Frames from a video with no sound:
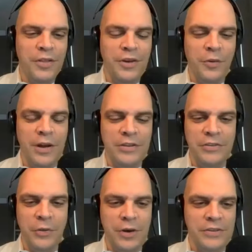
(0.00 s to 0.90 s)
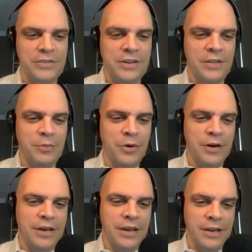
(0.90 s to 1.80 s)
of the great stories in the
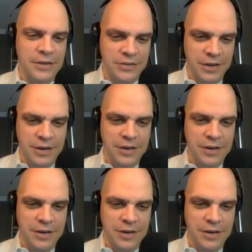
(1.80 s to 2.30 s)
book is